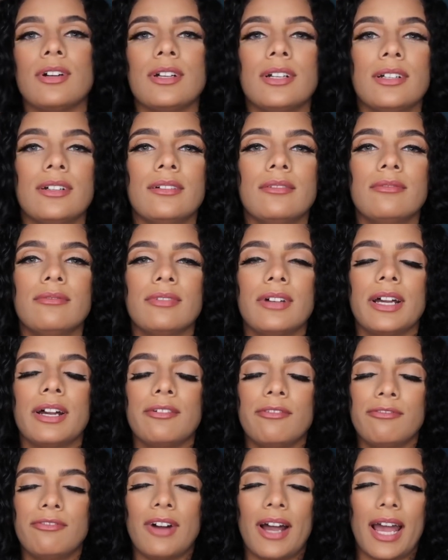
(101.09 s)
a,
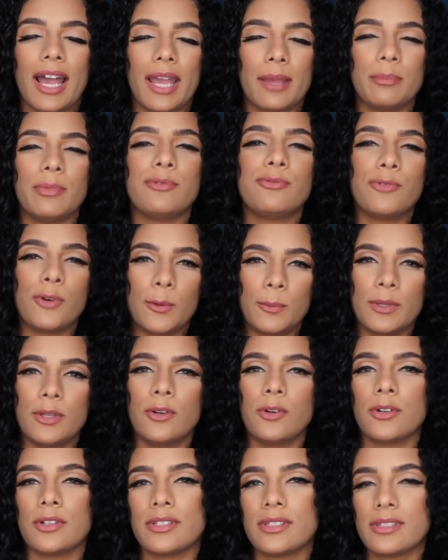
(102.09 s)
a vibe before we go to